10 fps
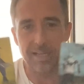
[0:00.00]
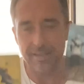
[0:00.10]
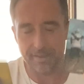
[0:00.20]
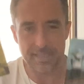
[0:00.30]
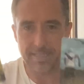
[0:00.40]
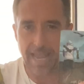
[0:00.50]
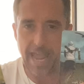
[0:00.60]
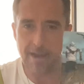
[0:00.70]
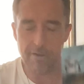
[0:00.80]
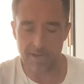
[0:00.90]
This is
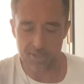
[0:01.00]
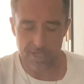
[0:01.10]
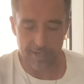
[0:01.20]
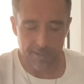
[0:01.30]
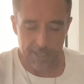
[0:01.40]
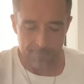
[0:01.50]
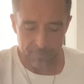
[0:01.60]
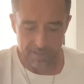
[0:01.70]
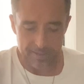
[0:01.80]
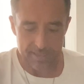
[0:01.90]
air energy.
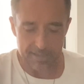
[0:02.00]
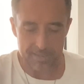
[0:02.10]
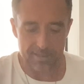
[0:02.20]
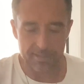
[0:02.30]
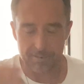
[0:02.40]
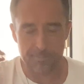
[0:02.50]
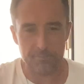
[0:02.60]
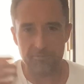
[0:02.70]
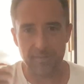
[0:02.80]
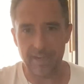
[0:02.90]
This is
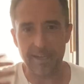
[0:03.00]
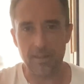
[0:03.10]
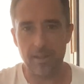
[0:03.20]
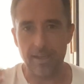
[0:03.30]
thinking.